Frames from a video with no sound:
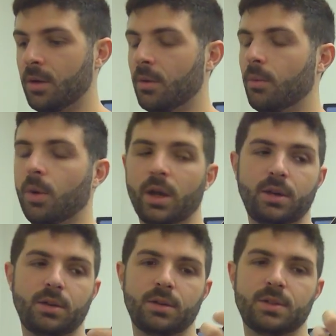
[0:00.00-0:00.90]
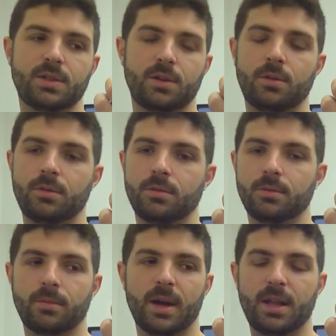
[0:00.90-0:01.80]
1,
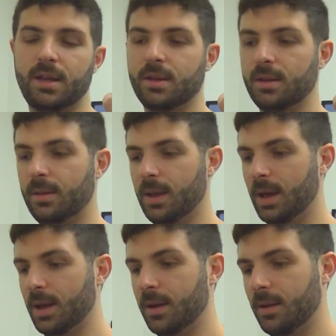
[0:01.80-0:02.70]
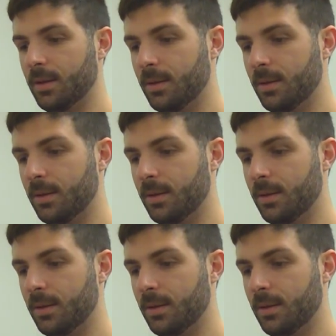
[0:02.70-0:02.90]
2, ready, and.